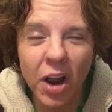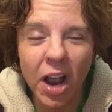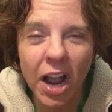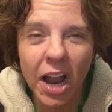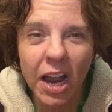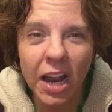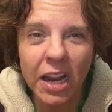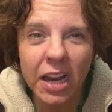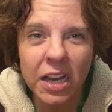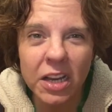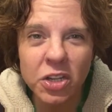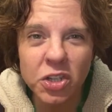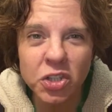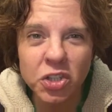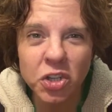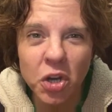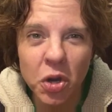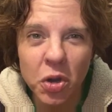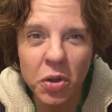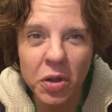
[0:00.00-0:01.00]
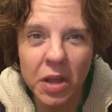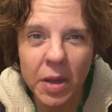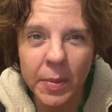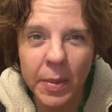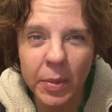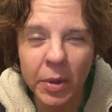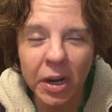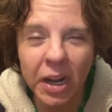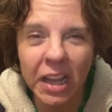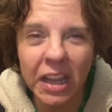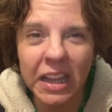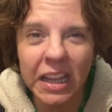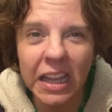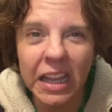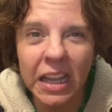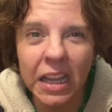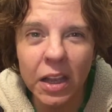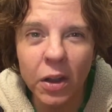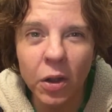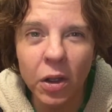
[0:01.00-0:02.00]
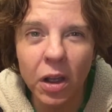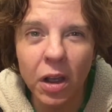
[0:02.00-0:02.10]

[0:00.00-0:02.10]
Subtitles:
I show you them, I'm going to link